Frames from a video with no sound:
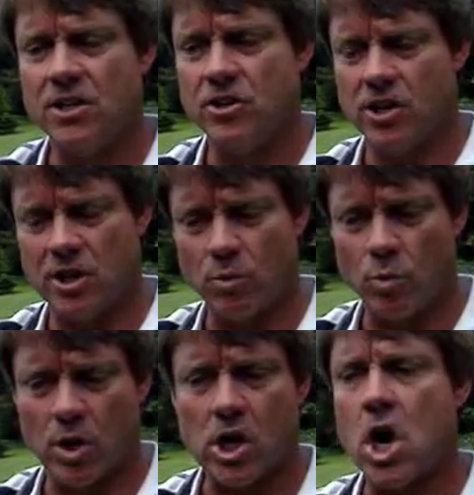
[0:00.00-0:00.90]
you're going to
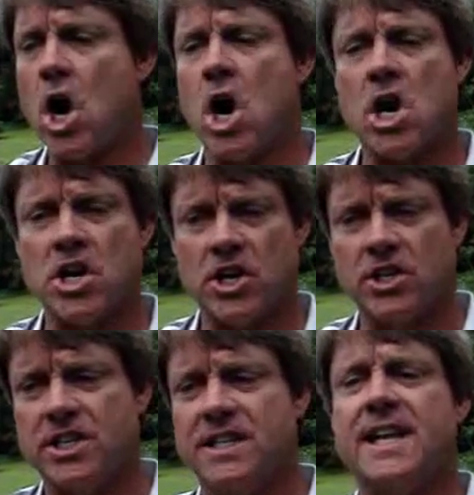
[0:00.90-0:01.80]
work
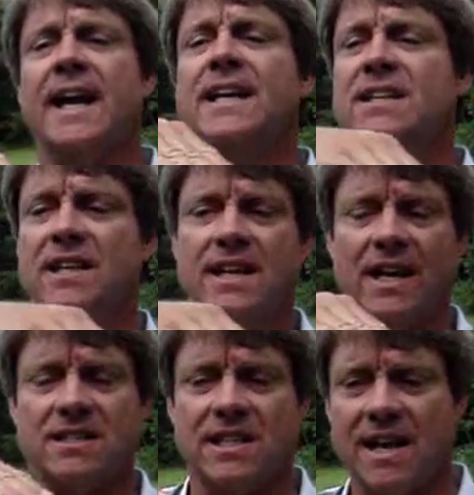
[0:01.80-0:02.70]
harder to take it to the
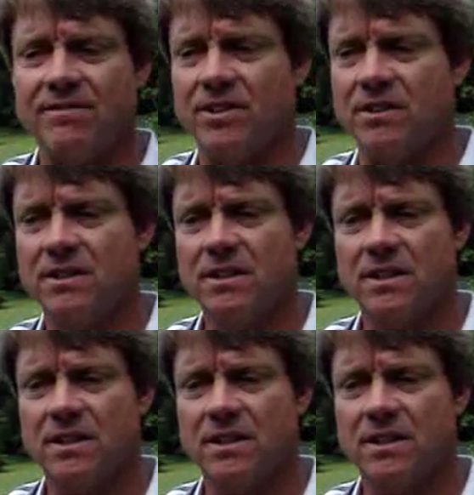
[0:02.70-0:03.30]
next level,